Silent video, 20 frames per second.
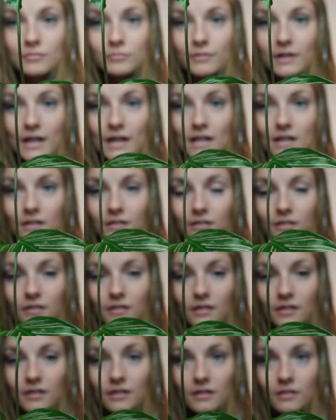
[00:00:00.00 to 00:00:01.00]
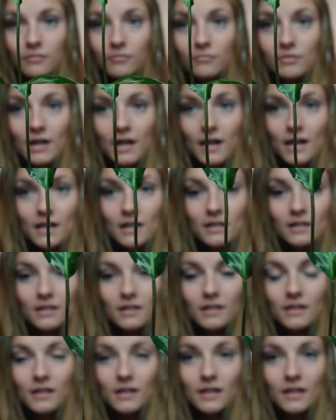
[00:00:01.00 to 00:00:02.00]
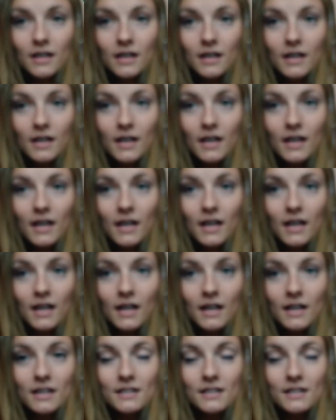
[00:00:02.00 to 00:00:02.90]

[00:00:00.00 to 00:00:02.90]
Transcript: right? Right? And